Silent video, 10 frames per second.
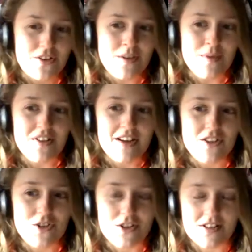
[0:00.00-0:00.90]
thing with
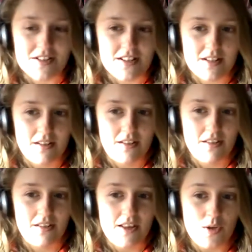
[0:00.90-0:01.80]
iTutor is like
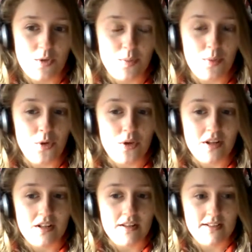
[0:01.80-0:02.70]
they'll put
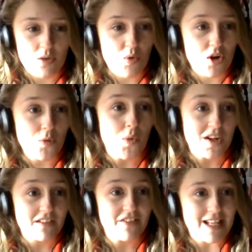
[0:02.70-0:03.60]
it as a
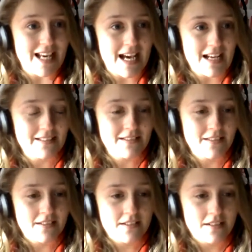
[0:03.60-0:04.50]
one-on-one if they can.
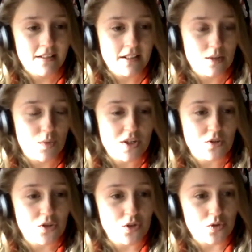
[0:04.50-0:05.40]
Like the
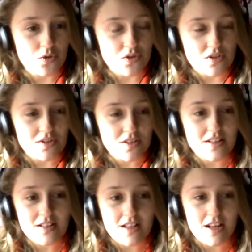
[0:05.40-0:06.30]
one-on-two's
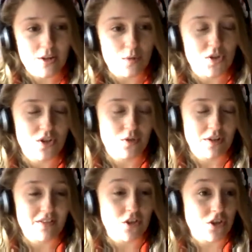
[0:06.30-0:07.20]
an option
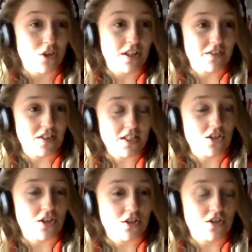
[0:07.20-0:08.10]
only if there's not enough
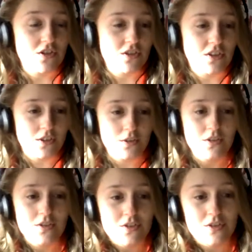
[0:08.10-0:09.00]
teachers, you know.
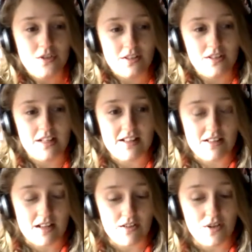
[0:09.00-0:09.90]
So that's
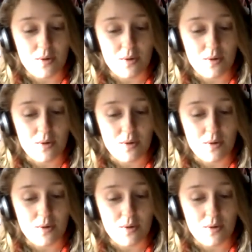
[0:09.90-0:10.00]
kind of how it